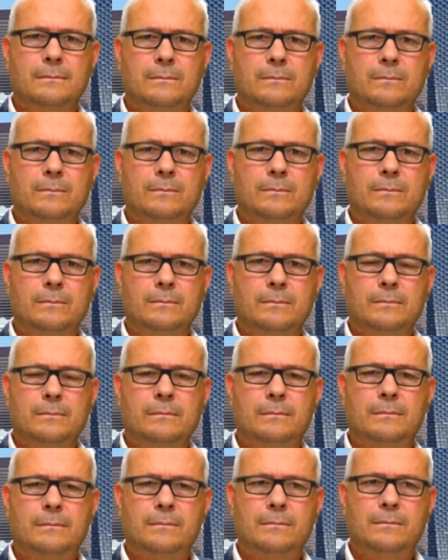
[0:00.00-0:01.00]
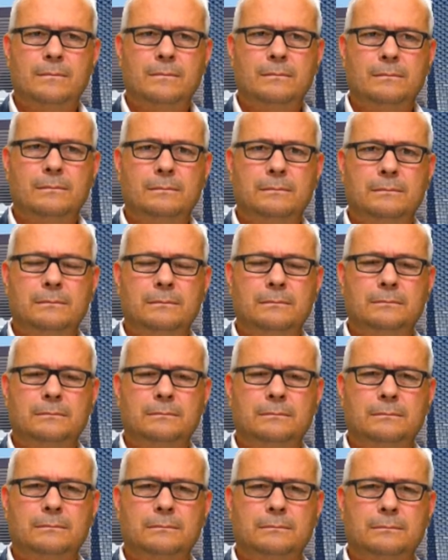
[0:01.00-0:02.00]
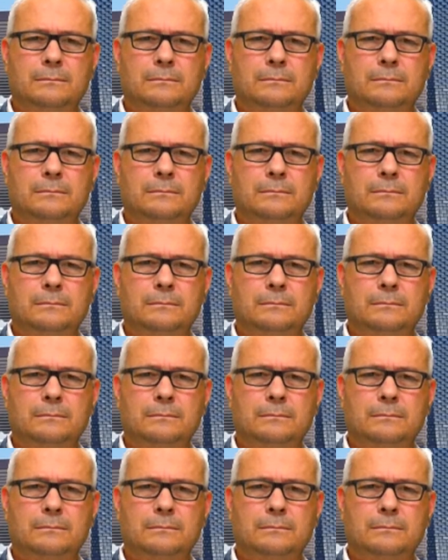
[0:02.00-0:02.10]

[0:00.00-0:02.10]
This person isn't speaking.